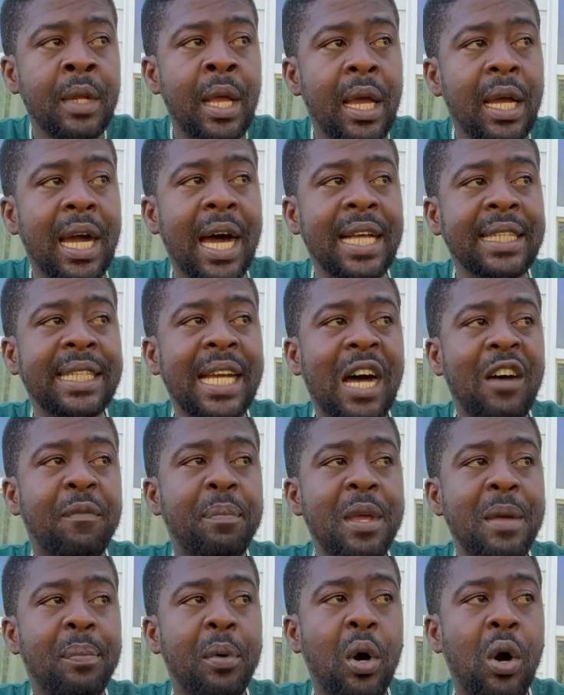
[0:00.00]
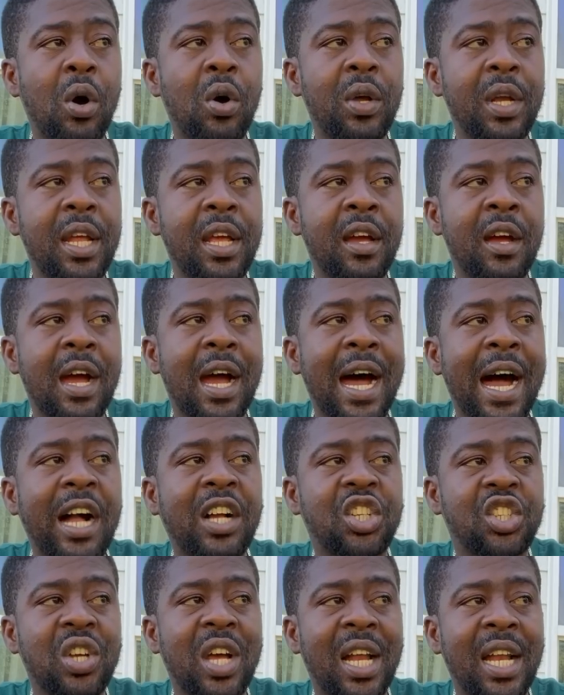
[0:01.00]
Because you have people out there
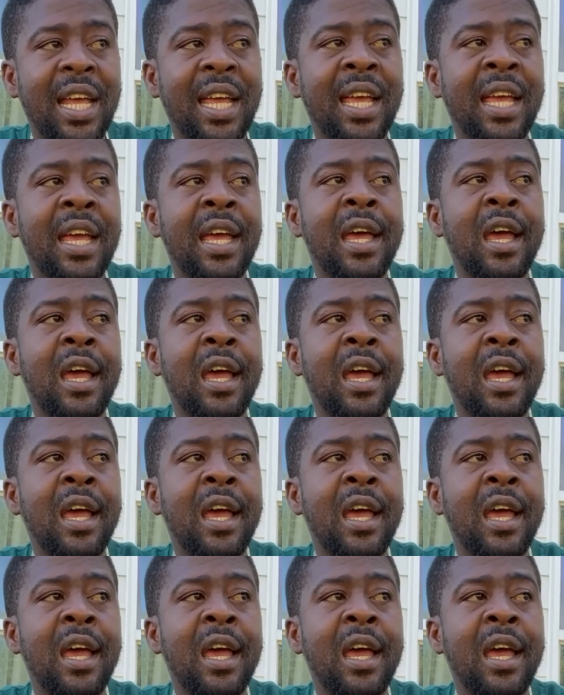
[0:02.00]
actually